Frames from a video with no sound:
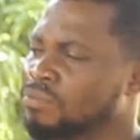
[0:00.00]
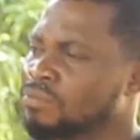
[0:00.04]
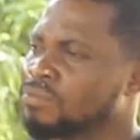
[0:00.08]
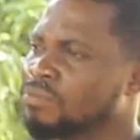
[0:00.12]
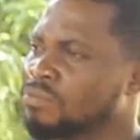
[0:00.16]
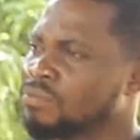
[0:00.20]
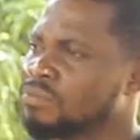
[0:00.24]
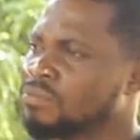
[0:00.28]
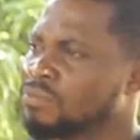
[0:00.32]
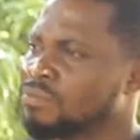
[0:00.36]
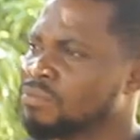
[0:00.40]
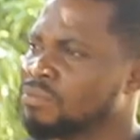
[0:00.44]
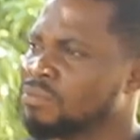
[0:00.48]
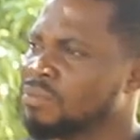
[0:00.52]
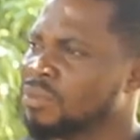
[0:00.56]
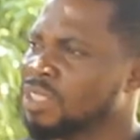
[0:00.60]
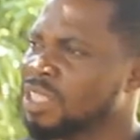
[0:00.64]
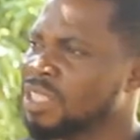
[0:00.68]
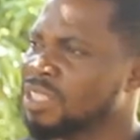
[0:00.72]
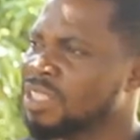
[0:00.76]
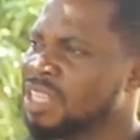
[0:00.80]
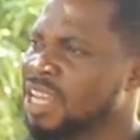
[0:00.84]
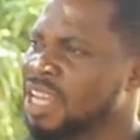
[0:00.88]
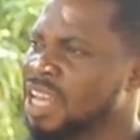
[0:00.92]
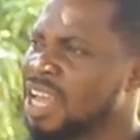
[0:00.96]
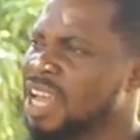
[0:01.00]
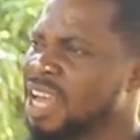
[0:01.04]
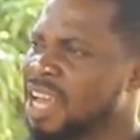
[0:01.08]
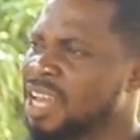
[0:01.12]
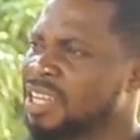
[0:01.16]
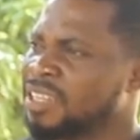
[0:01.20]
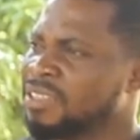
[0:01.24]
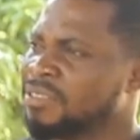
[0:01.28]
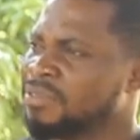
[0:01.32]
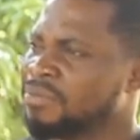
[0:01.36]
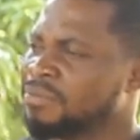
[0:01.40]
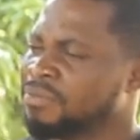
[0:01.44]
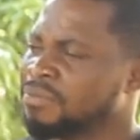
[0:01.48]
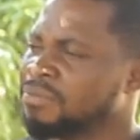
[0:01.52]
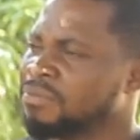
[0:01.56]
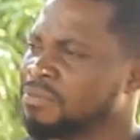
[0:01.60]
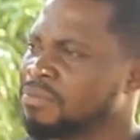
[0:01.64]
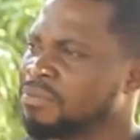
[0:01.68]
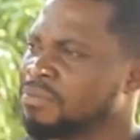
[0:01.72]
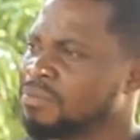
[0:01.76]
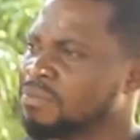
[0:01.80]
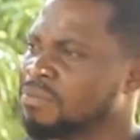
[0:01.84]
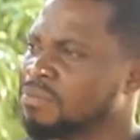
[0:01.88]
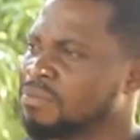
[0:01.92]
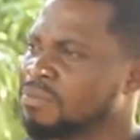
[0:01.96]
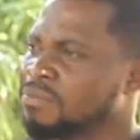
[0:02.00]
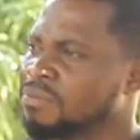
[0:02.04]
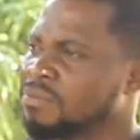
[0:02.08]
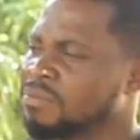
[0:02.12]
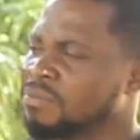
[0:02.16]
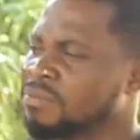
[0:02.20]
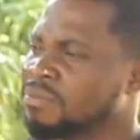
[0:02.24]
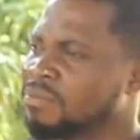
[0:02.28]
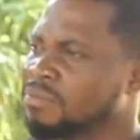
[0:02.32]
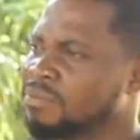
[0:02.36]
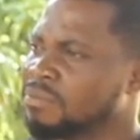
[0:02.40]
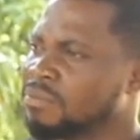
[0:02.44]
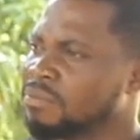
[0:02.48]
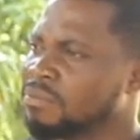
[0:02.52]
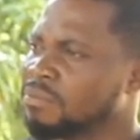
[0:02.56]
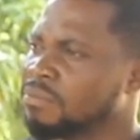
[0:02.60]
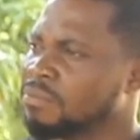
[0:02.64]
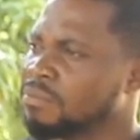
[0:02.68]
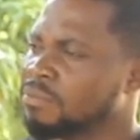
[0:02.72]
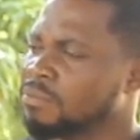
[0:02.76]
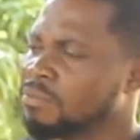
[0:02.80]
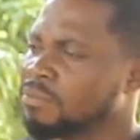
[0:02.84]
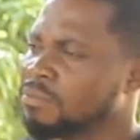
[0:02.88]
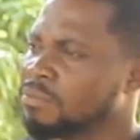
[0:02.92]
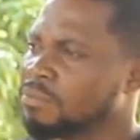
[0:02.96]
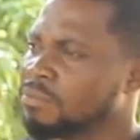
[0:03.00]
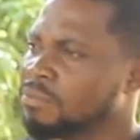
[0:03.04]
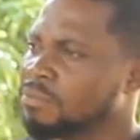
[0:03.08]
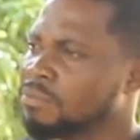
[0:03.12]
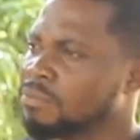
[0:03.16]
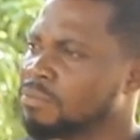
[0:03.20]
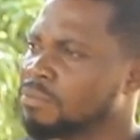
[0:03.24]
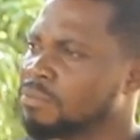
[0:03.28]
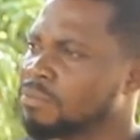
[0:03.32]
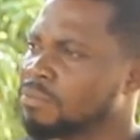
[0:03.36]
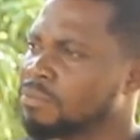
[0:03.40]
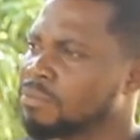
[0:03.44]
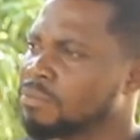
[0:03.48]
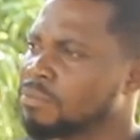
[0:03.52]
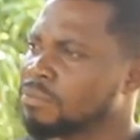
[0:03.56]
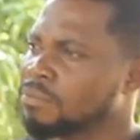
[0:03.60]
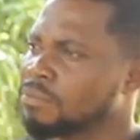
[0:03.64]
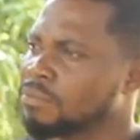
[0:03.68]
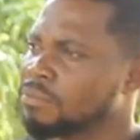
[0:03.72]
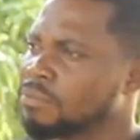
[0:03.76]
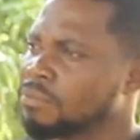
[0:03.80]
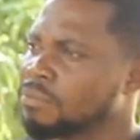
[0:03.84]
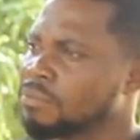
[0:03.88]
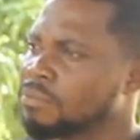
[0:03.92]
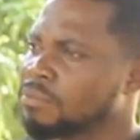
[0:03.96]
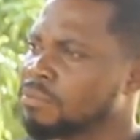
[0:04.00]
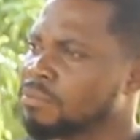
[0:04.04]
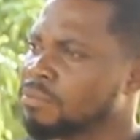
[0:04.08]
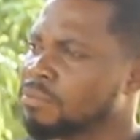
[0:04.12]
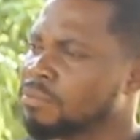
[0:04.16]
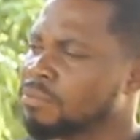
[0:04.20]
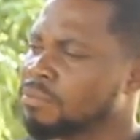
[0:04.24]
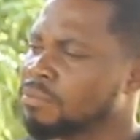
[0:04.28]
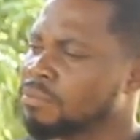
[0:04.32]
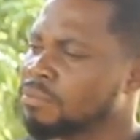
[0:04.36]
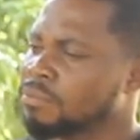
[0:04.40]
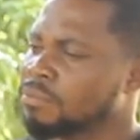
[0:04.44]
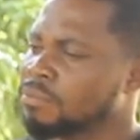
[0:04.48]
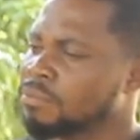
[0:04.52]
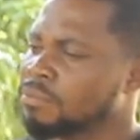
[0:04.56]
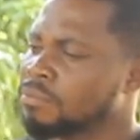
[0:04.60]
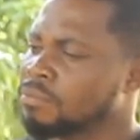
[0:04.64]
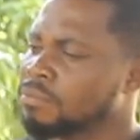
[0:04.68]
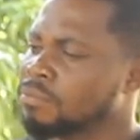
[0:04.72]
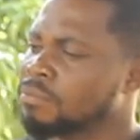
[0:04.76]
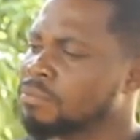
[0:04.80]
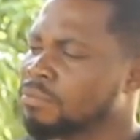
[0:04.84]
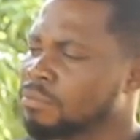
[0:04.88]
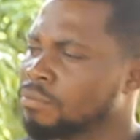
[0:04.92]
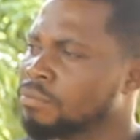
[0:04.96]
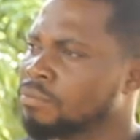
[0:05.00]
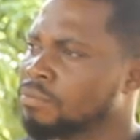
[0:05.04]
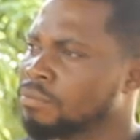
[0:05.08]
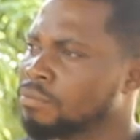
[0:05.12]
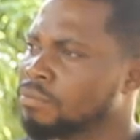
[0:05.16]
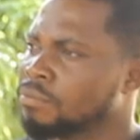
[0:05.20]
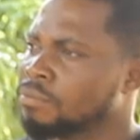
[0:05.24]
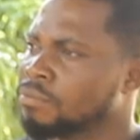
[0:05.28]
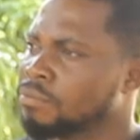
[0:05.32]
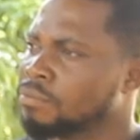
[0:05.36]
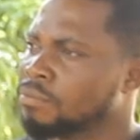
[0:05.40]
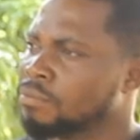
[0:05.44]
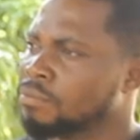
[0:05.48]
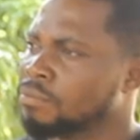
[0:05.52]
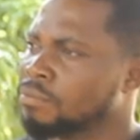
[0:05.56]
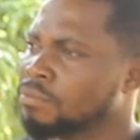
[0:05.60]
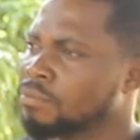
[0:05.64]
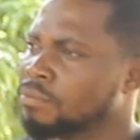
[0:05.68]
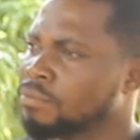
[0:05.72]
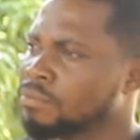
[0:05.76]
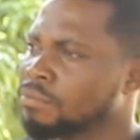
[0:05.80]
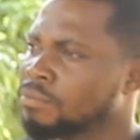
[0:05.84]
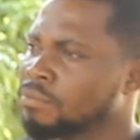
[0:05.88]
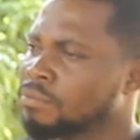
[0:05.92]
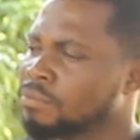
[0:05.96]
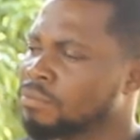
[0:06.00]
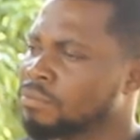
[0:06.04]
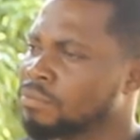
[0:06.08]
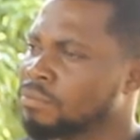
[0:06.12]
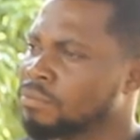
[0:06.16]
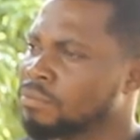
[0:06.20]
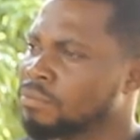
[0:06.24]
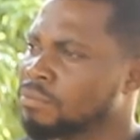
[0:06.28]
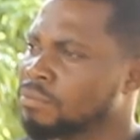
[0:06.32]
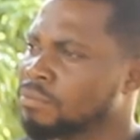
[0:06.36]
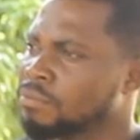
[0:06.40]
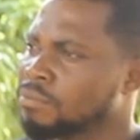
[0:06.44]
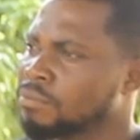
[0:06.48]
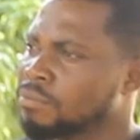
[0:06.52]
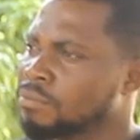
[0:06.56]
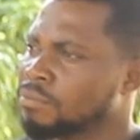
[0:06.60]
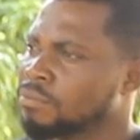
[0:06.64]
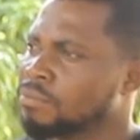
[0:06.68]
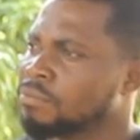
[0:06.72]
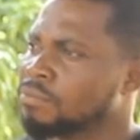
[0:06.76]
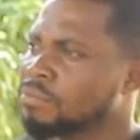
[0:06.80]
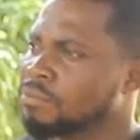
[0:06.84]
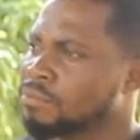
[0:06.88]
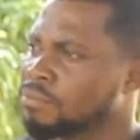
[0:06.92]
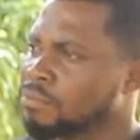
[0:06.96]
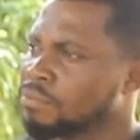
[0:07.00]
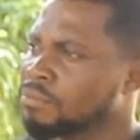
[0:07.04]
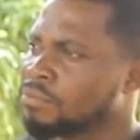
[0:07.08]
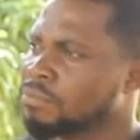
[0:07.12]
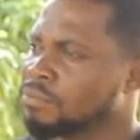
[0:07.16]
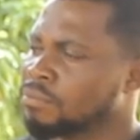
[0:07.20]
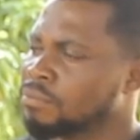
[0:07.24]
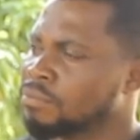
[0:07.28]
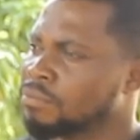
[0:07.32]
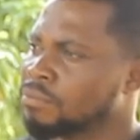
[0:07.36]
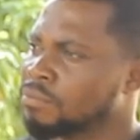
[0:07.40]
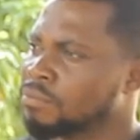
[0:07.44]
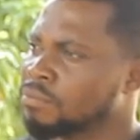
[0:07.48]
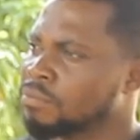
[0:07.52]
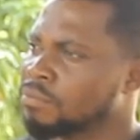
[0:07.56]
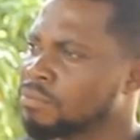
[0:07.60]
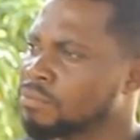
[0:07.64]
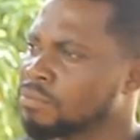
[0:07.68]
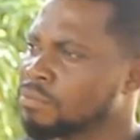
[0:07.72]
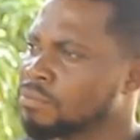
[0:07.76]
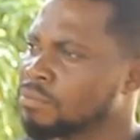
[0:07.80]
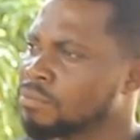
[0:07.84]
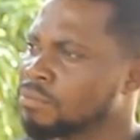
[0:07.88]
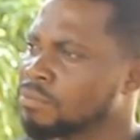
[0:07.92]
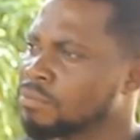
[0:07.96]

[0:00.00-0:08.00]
[no speech]